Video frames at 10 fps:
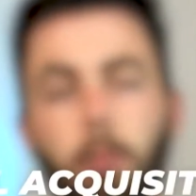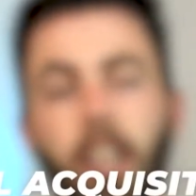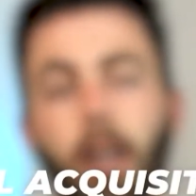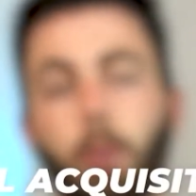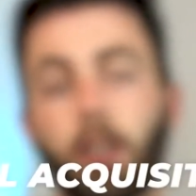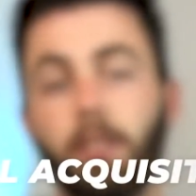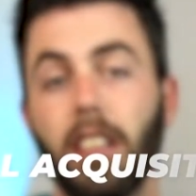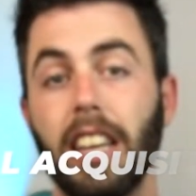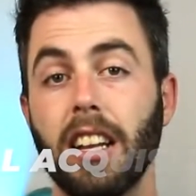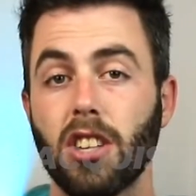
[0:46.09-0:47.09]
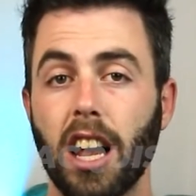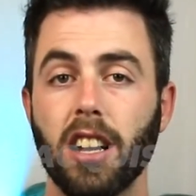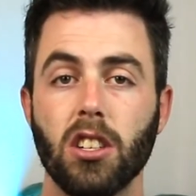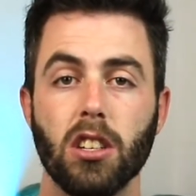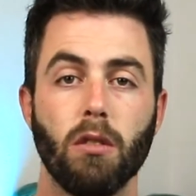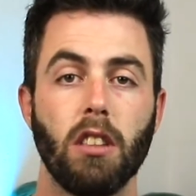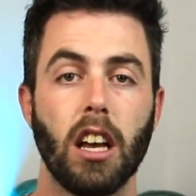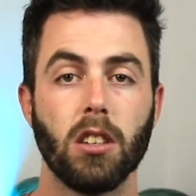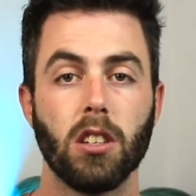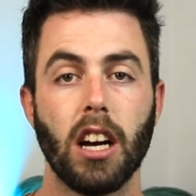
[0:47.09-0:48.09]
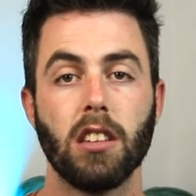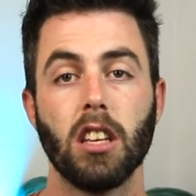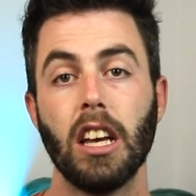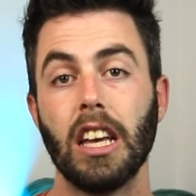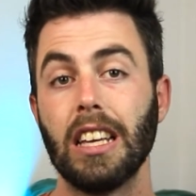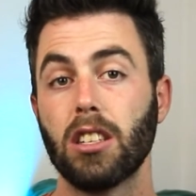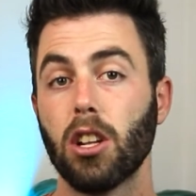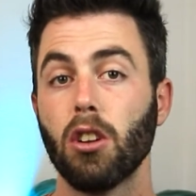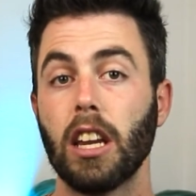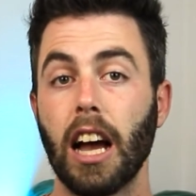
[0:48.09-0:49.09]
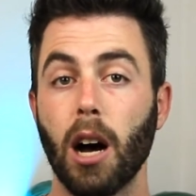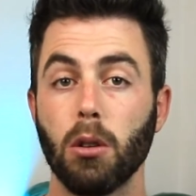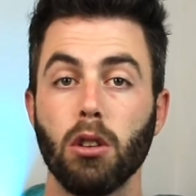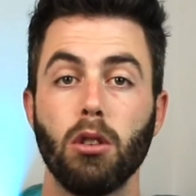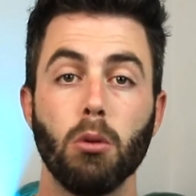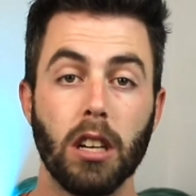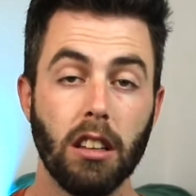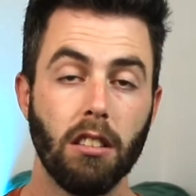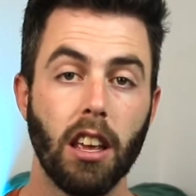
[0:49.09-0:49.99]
meaning one of the challenges of the exercise is learning how to do it,